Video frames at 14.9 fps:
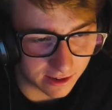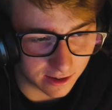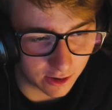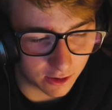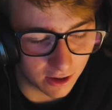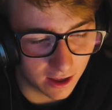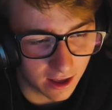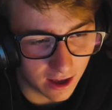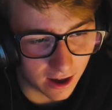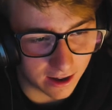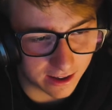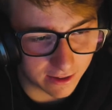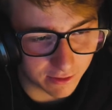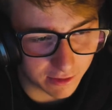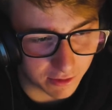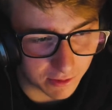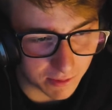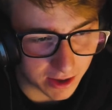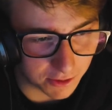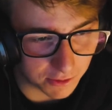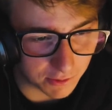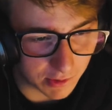You know, even if I
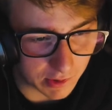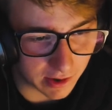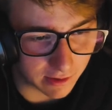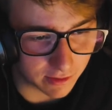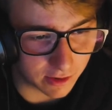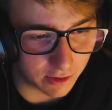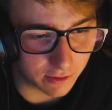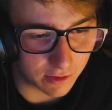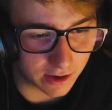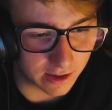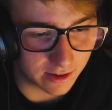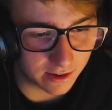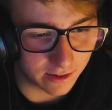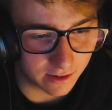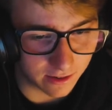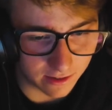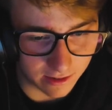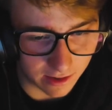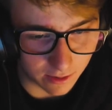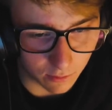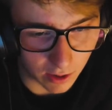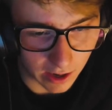met you in real life and you fucking
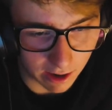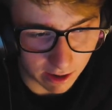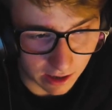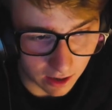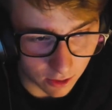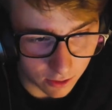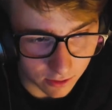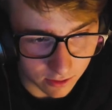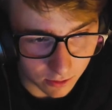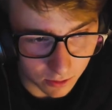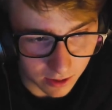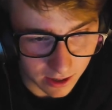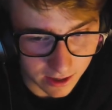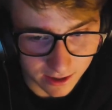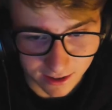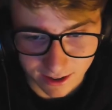didn't wear any clothes all day,